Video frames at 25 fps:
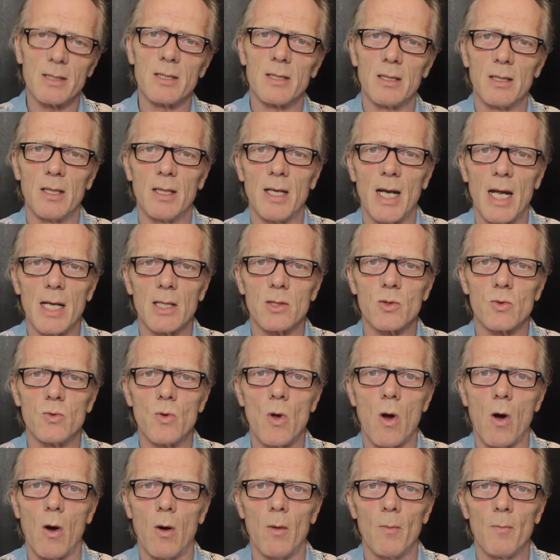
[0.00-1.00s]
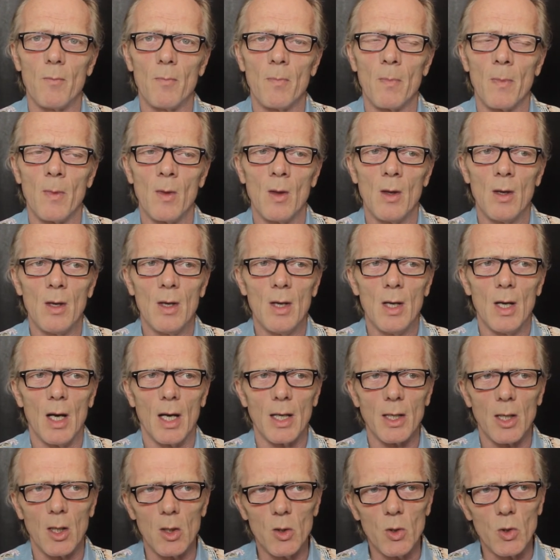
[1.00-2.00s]
to the next knot.
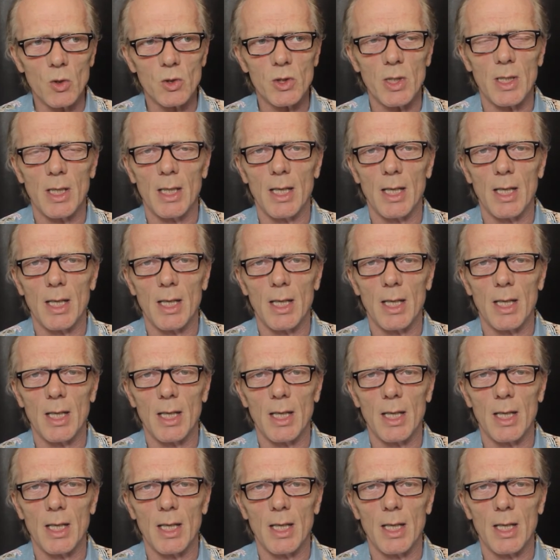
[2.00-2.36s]
And I looked at